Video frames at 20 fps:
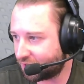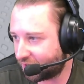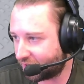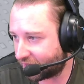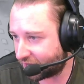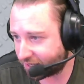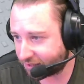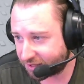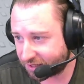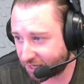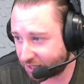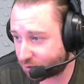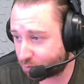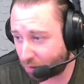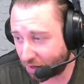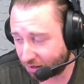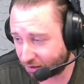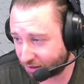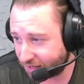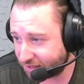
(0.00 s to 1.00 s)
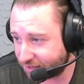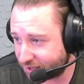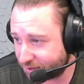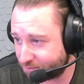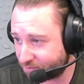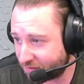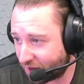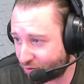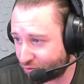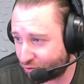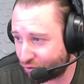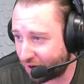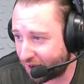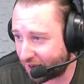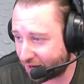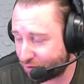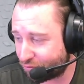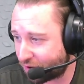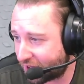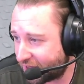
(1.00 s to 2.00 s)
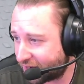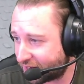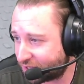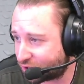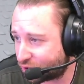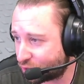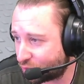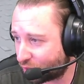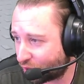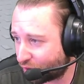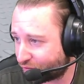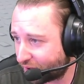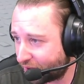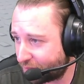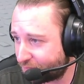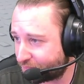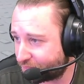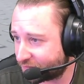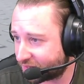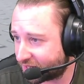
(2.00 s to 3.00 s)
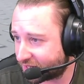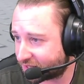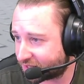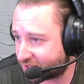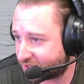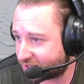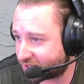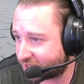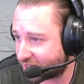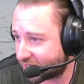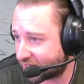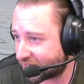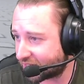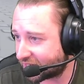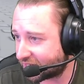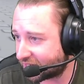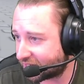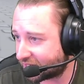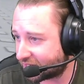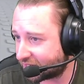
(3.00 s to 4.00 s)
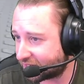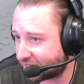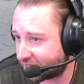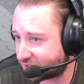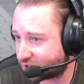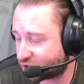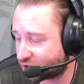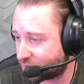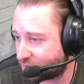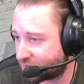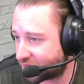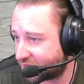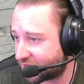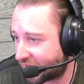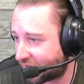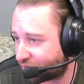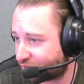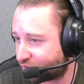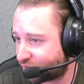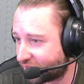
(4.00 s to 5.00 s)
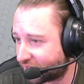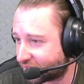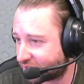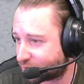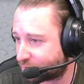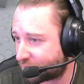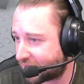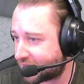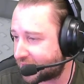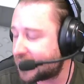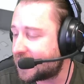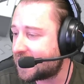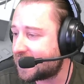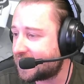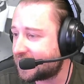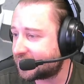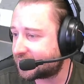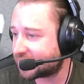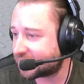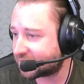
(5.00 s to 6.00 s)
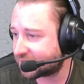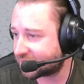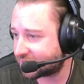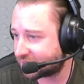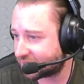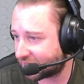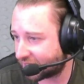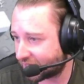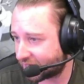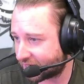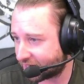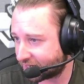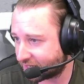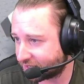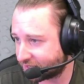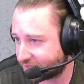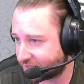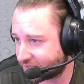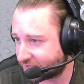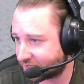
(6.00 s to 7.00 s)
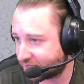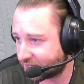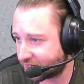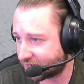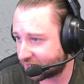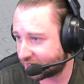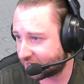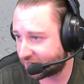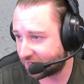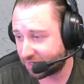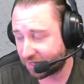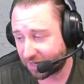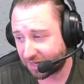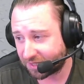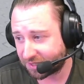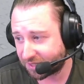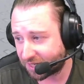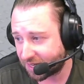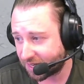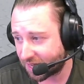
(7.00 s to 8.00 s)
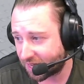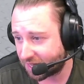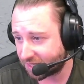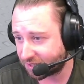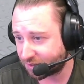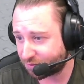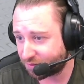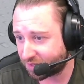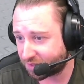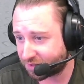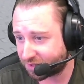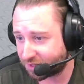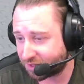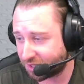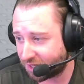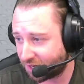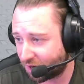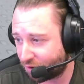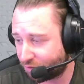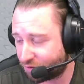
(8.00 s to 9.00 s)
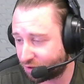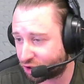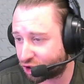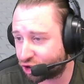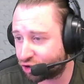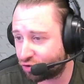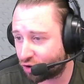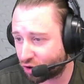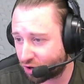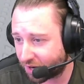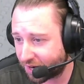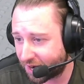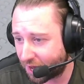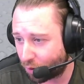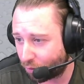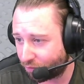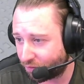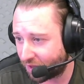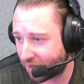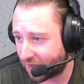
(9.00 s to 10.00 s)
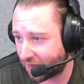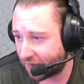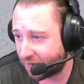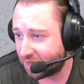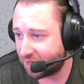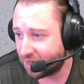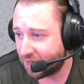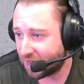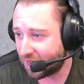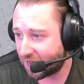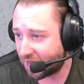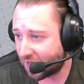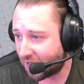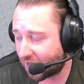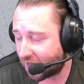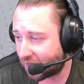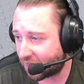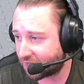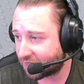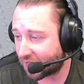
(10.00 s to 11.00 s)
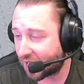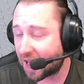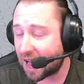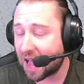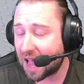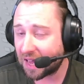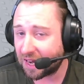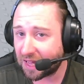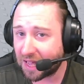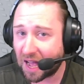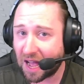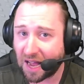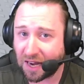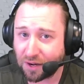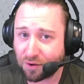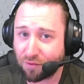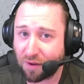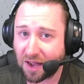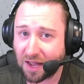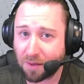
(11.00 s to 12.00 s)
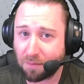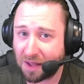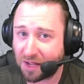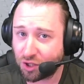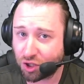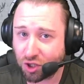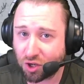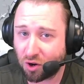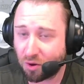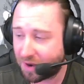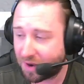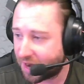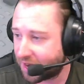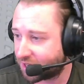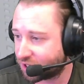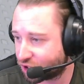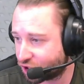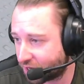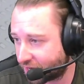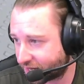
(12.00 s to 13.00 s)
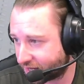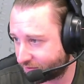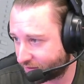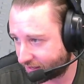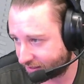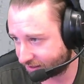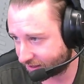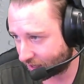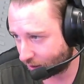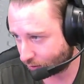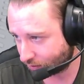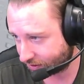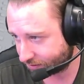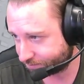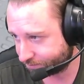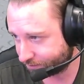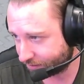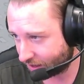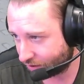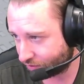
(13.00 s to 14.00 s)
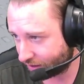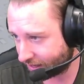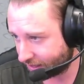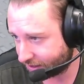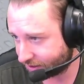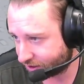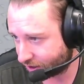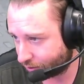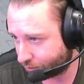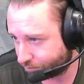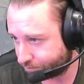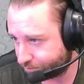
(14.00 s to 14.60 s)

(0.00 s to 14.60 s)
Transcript: It's brilliant. I really do love it. It's something that I feel has been needed, and like I say, guys, if this, you know, if you're struggling out there, I highly recommend you coming in and checking this out. I really do.